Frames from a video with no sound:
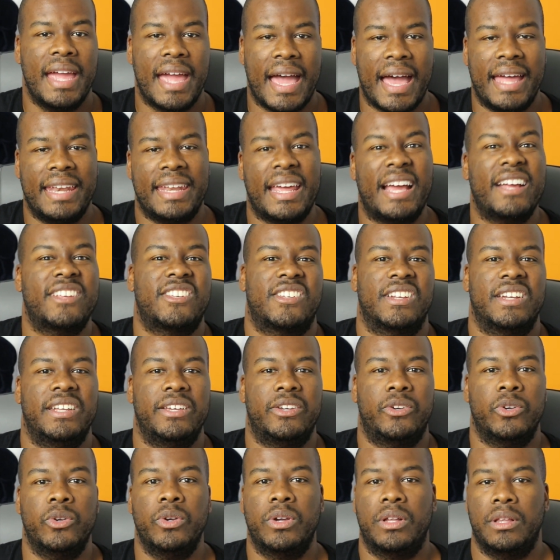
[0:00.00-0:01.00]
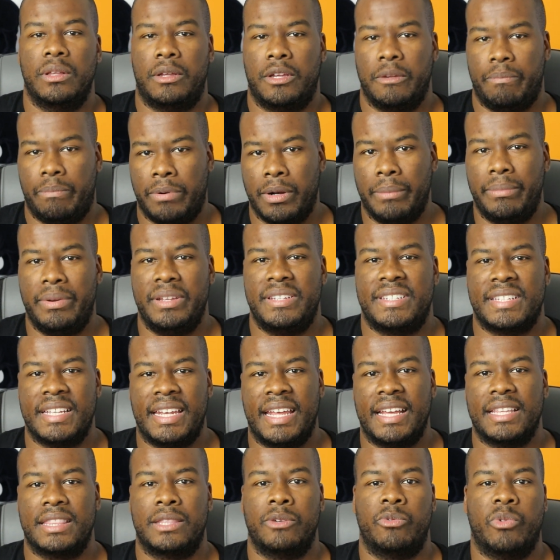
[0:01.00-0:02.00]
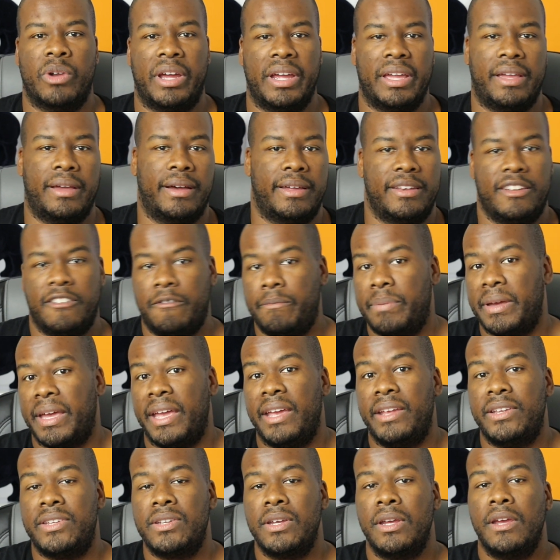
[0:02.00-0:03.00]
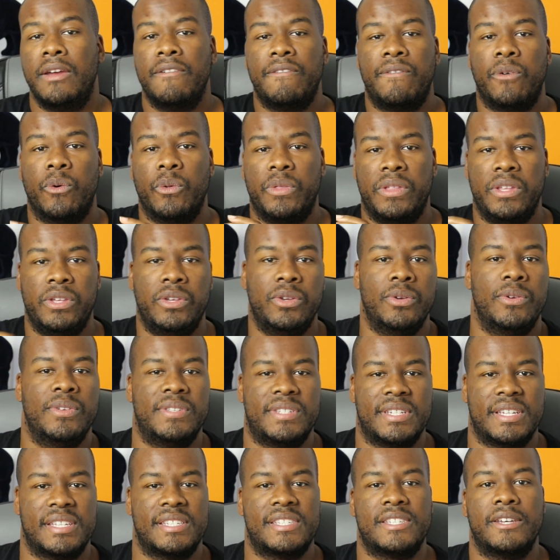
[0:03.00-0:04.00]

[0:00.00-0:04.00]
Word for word: And actually, Google could probably select the right kind of page for the user.